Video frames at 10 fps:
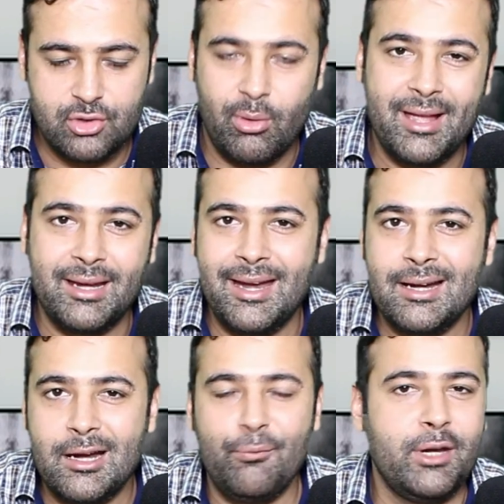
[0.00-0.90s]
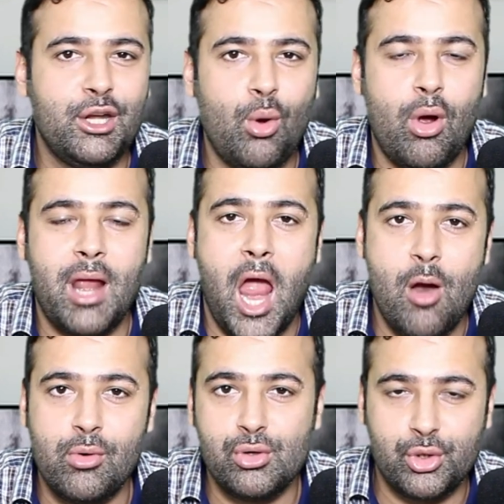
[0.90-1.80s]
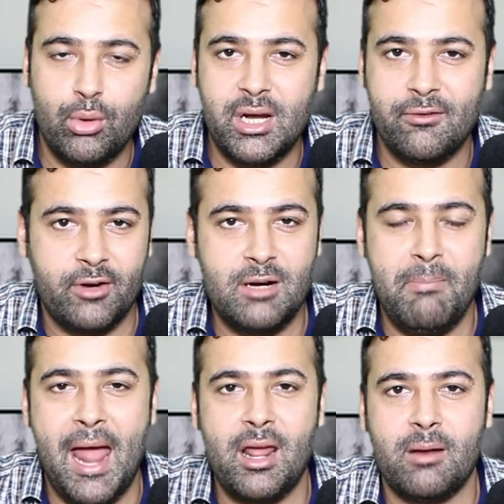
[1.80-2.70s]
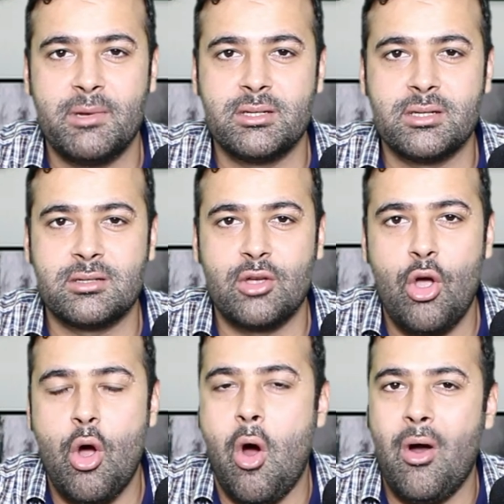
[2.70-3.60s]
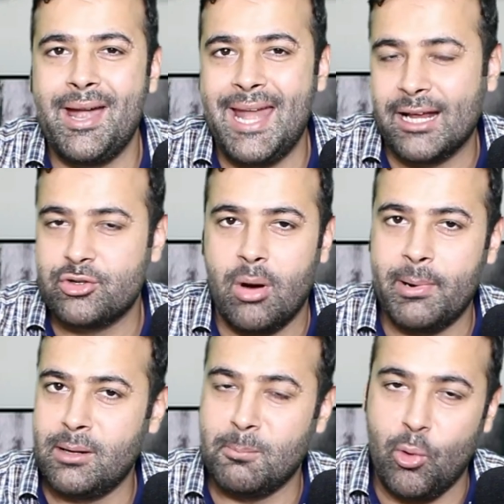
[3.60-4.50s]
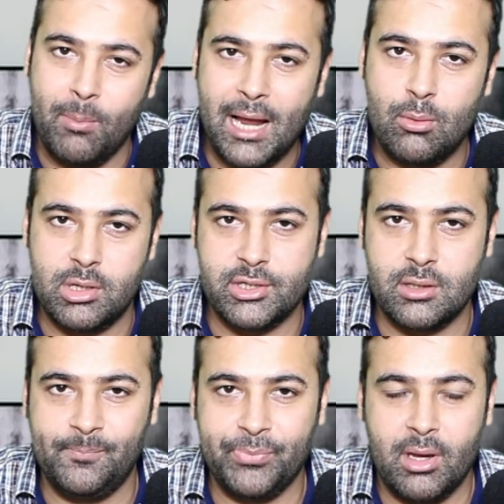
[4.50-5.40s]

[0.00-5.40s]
So I created a video on how to show different banner images on desktop and mobile version.